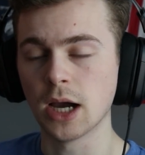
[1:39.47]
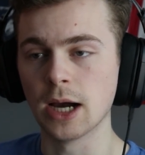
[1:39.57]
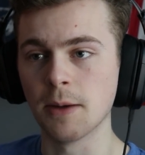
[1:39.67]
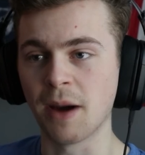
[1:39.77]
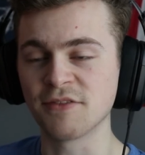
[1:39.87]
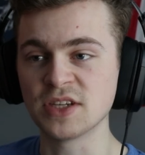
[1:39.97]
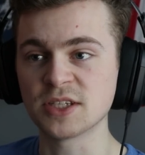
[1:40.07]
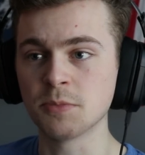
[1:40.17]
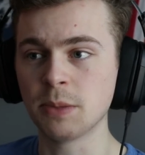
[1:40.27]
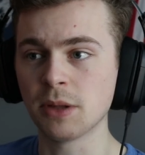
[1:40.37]
I've seen
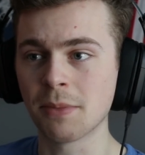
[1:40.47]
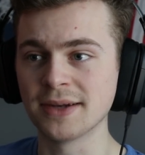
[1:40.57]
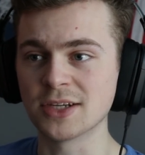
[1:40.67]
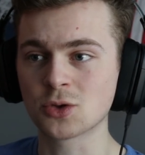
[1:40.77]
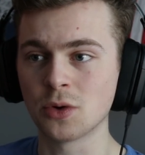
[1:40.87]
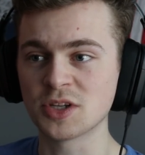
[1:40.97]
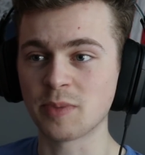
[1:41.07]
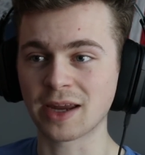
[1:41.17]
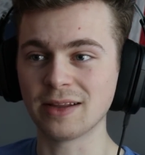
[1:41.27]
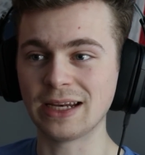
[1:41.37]
some people in my Discord
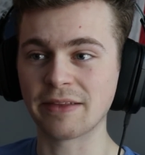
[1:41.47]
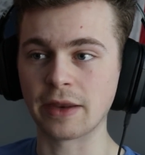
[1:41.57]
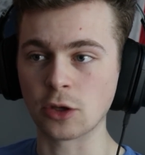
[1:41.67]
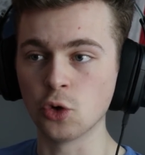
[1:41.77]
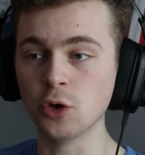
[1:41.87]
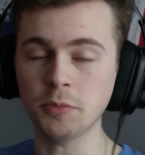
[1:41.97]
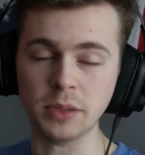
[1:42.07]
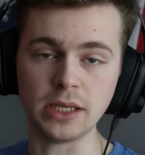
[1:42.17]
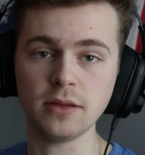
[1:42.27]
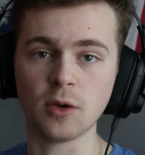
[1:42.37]
speculating that it could
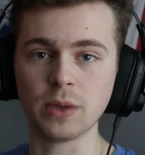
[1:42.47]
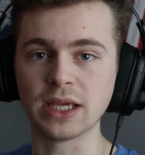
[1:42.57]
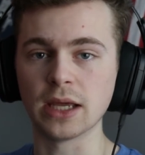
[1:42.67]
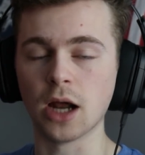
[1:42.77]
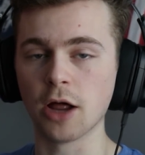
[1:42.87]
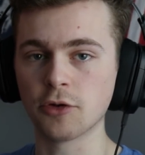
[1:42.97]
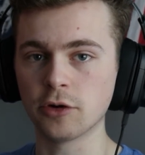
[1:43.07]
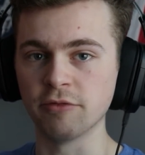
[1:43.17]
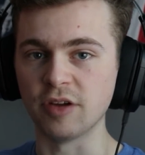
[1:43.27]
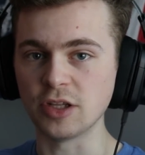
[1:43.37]
be that we get
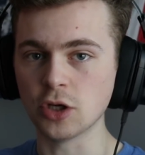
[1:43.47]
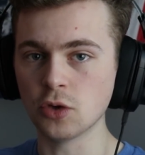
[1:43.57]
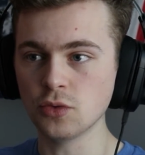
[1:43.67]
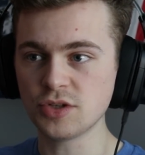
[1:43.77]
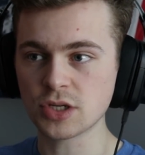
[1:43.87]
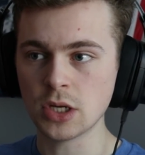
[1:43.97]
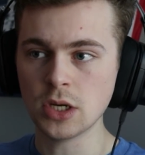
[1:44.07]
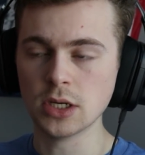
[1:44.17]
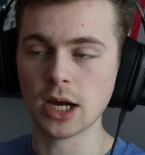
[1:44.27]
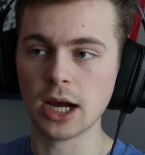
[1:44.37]
other videos,
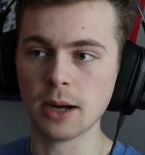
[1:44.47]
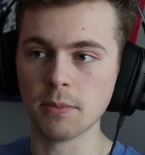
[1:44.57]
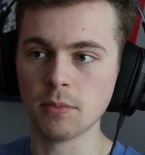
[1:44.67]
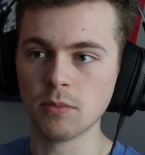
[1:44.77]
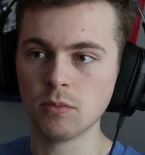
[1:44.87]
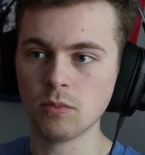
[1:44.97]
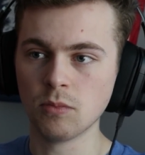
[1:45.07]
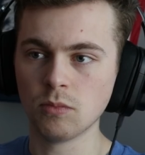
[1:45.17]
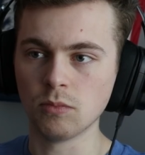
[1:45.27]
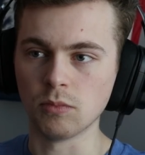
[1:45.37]

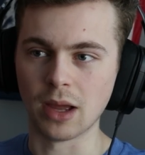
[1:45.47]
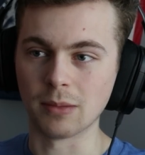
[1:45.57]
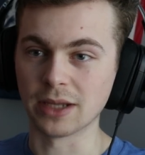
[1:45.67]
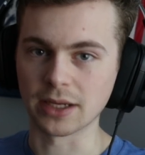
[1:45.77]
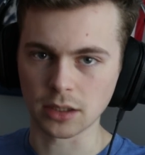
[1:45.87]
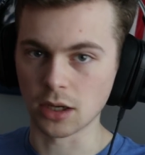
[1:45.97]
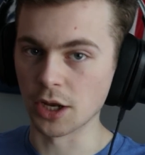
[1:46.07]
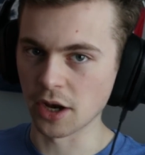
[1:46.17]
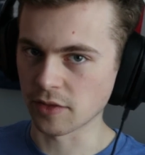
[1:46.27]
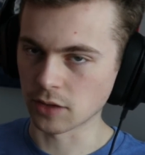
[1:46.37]
like
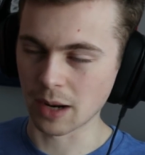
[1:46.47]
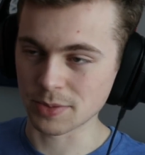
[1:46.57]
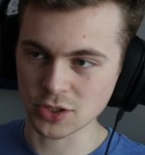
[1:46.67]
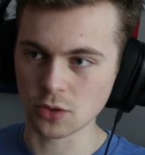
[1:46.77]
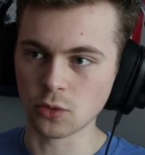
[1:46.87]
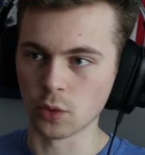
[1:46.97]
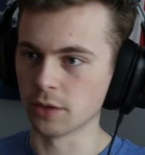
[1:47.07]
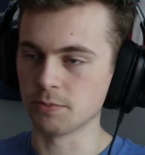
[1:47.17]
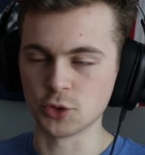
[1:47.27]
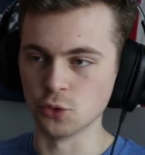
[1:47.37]
another episode
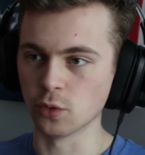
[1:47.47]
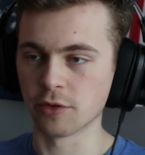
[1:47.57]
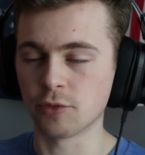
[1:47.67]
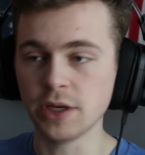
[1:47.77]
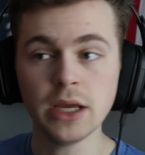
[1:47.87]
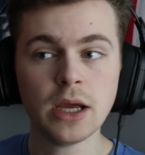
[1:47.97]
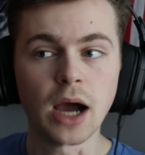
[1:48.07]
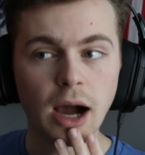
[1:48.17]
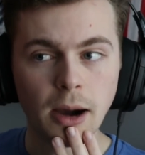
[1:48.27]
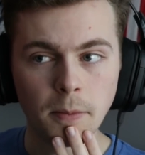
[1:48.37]
or two or three,
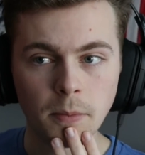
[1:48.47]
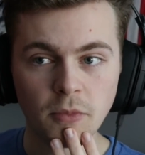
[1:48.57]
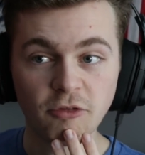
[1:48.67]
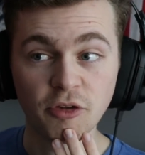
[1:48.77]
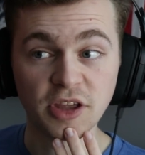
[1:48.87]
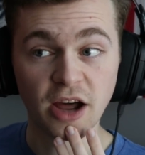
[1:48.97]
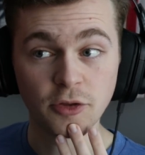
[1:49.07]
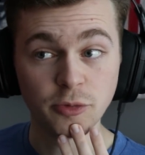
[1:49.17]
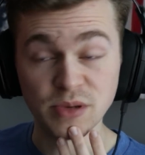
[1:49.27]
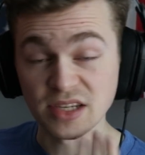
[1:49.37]
for the
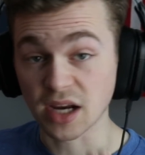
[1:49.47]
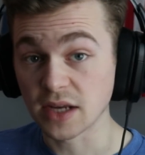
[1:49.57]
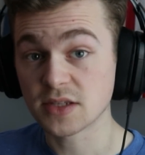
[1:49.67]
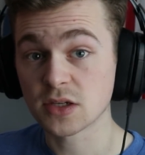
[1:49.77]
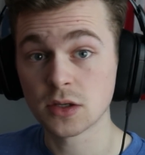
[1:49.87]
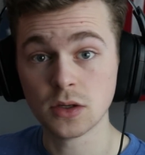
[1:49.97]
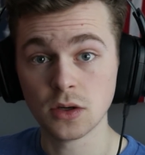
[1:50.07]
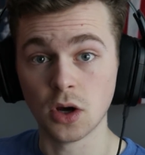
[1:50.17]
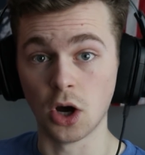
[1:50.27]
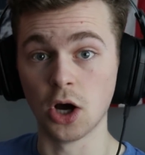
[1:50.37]
other B-sides
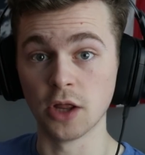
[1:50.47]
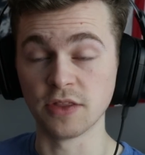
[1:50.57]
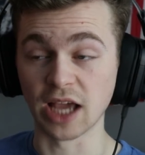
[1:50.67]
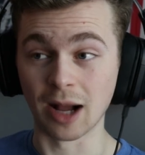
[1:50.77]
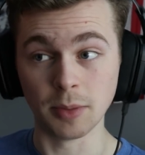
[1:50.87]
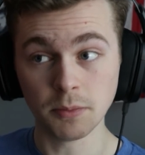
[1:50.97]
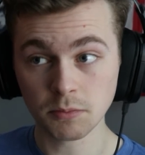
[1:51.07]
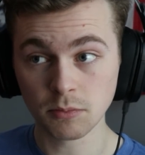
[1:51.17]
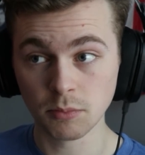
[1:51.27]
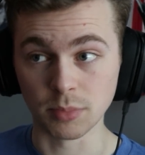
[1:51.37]
on the album
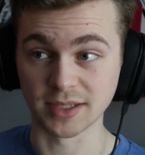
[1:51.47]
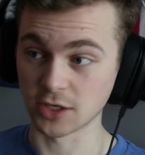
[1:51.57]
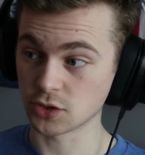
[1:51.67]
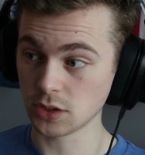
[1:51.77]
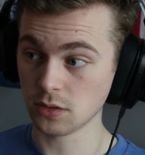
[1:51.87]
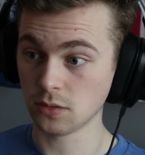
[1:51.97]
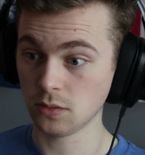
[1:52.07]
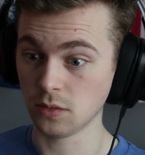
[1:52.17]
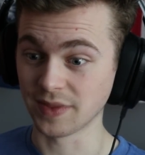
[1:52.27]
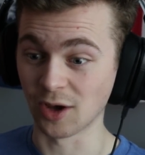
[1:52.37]
potentially.
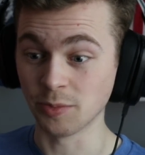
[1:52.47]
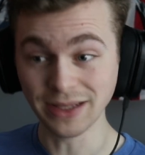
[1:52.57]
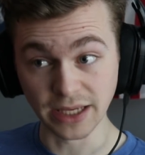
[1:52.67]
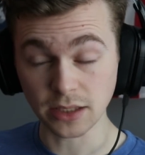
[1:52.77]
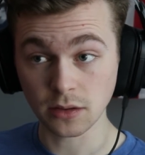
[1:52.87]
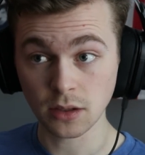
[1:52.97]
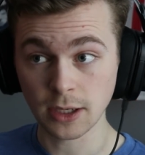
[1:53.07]
That would be lit.